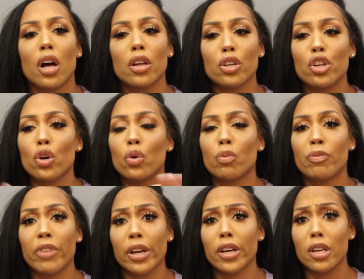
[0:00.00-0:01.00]

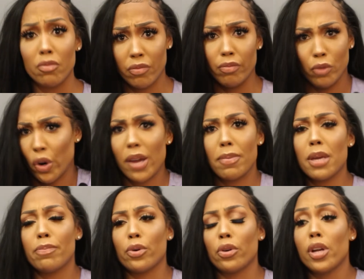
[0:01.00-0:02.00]
very great
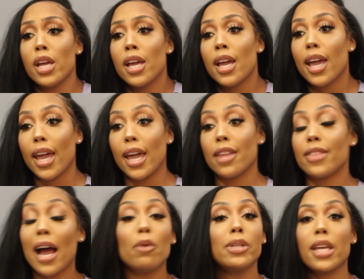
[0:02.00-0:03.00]
people. And
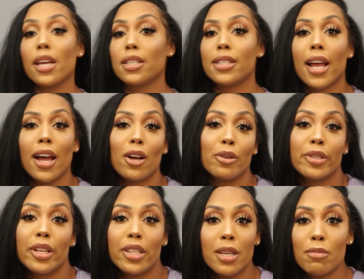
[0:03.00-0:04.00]
that was hands down the